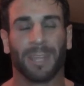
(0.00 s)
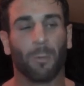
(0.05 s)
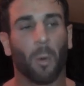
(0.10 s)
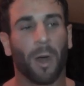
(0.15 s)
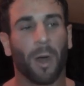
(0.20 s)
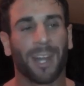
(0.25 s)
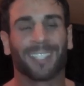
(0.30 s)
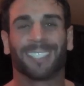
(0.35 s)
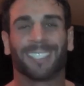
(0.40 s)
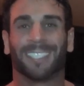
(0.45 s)

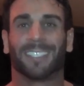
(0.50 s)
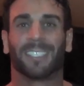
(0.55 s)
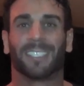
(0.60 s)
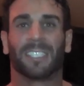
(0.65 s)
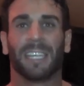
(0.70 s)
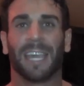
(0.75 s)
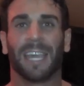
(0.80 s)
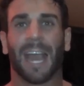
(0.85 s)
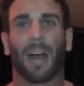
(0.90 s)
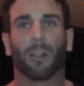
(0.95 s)
wanted to
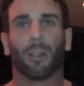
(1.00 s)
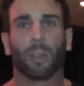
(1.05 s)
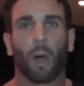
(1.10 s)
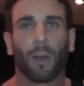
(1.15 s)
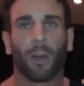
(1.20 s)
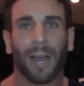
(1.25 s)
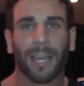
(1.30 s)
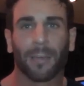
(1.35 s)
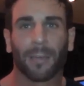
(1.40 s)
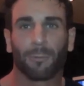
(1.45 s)
see how long
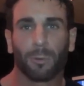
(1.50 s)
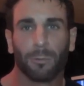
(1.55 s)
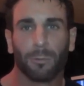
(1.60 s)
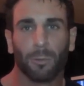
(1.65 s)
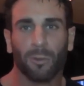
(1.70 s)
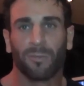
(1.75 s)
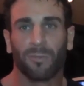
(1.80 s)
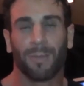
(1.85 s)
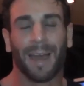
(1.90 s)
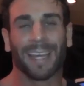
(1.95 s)
I could
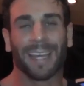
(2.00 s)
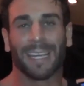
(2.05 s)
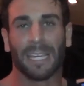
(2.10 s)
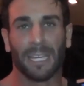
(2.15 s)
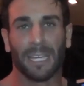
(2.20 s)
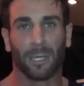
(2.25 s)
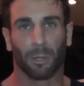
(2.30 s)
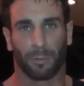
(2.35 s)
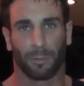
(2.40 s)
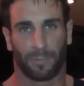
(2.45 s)
remove my
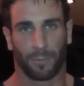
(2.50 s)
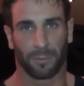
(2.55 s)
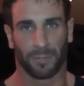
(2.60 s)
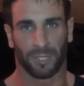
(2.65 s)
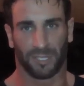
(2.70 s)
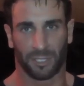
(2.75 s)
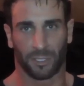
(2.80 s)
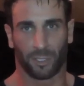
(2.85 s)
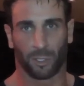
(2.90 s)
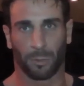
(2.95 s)
ego from the
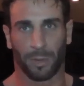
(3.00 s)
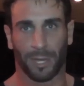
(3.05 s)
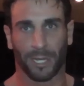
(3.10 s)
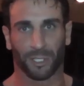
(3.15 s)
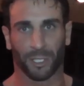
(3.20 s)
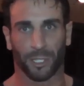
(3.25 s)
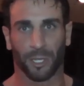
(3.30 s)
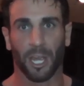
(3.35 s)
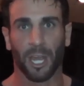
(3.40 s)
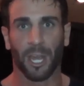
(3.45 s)

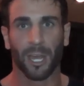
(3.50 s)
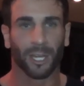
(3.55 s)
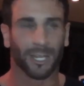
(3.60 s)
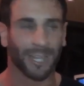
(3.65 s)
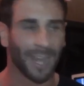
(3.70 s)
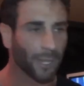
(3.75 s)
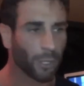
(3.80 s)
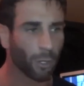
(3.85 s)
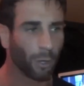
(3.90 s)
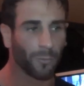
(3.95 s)
situation. Could
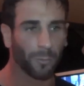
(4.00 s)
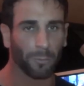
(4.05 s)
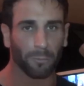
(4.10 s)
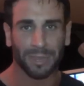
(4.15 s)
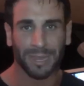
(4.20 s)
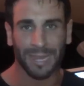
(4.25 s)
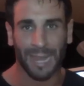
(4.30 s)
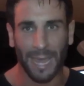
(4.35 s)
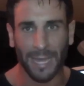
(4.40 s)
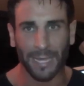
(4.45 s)
I go from
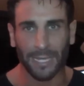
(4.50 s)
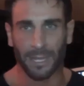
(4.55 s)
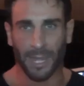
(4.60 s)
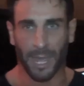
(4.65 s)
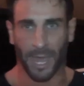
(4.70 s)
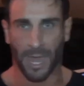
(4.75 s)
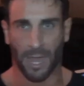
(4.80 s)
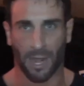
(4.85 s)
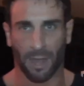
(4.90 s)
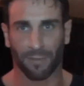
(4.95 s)
playing in the
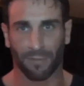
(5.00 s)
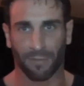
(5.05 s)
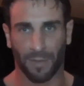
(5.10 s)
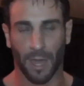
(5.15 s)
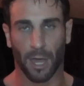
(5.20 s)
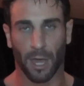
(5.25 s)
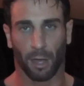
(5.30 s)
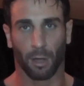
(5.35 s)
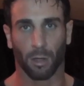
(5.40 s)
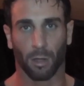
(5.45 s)

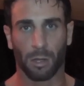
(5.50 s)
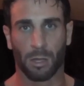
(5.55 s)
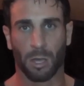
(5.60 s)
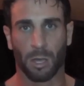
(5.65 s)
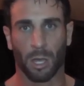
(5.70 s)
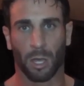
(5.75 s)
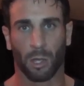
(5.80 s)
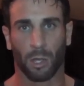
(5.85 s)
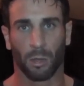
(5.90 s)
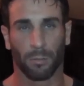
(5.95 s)
NFL,
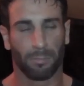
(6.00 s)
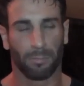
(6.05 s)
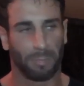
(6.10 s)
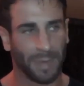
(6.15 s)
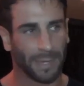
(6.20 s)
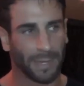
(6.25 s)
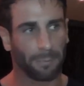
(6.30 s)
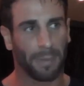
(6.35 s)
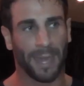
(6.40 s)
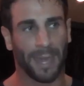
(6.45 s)

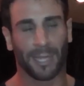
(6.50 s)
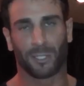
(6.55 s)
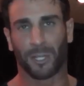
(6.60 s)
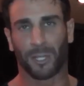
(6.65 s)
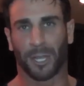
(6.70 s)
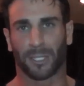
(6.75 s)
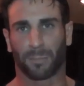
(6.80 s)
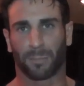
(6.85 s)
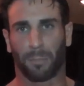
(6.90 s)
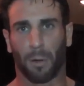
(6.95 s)
big
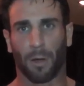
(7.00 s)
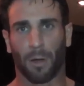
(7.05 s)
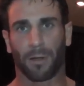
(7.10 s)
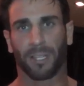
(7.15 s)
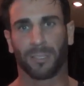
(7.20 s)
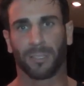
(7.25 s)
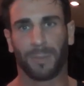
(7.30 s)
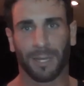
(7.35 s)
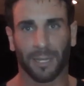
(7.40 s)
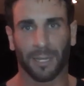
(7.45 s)
paychecks,
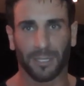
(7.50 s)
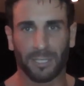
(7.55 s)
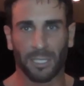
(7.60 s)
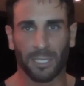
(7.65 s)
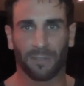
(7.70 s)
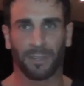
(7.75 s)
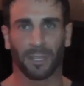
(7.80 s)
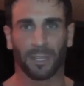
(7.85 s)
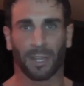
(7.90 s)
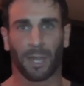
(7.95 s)
parties, being on
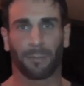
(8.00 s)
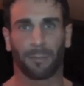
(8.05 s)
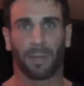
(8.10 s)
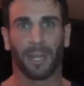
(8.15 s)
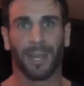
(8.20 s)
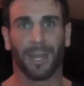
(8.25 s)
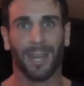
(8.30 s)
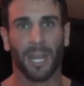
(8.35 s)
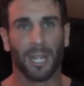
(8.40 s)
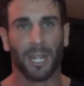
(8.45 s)
TV, the limelight,
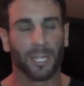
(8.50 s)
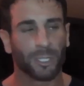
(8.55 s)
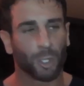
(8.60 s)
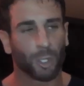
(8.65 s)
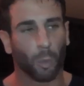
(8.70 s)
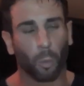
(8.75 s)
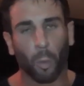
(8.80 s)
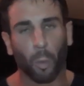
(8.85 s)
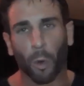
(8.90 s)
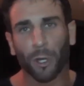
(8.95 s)
to
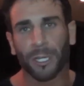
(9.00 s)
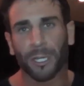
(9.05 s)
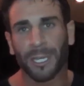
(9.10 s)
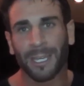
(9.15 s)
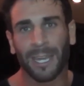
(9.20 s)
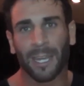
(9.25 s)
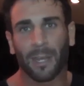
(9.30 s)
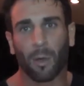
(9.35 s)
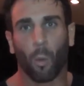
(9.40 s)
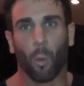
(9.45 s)
working
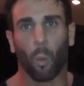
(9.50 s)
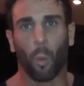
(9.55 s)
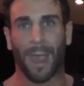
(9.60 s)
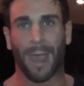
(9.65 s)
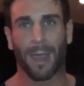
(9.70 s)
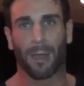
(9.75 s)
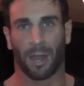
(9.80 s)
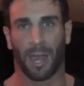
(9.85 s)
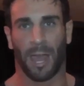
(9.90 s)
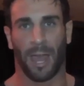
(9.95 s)
in a
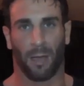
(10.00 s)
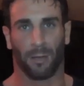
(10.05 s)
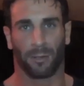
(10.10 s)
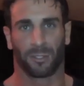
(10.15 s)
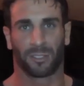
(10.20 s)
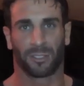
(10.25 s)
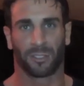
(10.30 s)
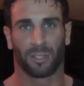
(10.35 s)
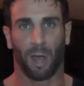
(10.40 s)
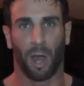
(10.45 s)

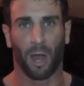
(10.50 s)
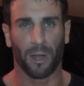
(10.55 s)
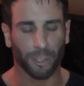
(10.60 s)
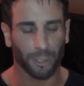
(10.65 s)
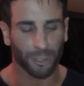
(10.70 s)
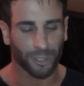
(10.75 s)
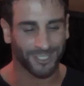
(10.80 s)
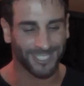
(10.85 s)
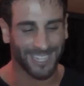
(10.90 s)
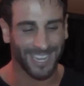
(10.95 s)
warehouse,
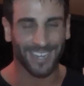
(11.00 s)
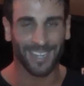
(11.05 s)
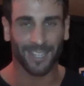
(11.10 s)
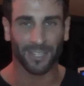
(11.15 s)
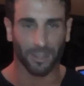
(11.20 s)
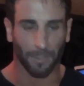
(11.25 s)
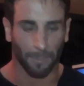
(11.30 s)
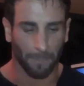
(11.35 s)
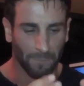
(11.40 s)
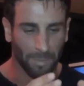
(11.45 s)
understanding
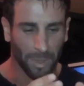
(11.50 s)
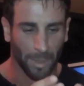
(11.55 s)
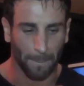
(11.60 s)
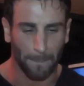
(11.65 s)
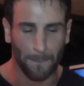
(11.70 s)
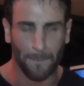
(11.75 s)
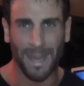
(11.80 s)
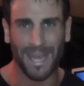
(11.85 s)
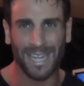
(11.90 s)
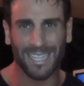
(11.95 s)
the, the
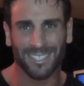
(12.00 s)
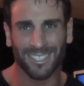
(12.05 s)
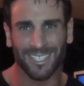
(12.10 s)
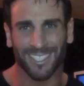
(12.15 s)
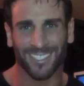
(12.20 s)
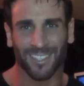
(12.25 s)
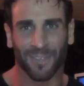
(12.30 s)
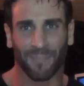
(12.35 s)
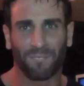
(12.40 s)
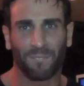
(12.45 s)
basis,
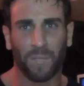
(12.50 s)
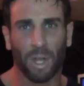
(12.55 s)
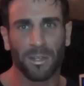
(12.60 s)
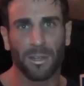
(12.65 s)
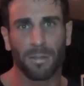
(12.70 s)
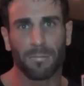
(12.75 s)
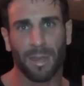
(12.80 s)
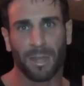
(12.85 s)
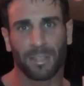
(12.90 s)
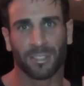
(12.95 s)
the
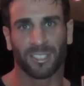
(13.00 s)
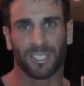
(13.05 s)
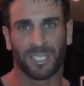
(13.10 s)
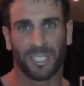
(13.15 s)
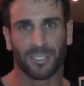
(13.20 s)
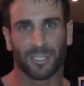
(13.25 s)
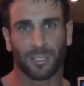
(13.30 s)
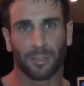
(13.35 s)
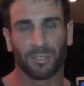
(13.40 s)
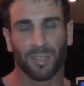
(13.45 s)
fundamental
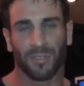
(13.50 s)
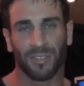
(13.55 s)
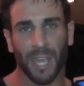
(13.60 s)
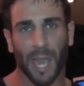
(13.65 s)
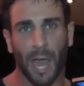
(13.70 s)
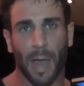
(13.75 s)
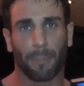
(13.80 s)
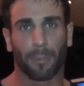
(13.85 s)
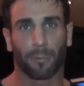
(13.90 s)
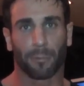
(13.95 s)
systems of the
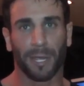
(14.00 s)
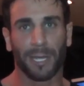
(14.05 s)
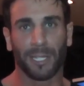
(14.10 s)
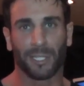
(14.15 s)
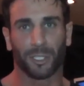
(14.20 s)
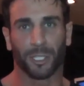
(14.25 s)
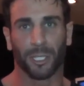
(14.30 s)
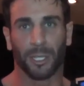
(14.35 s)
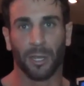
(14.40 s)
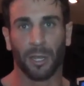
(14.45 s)

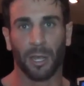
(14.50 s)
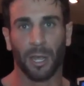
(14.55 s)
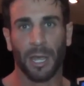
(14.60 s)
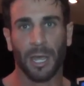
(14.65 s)
operation,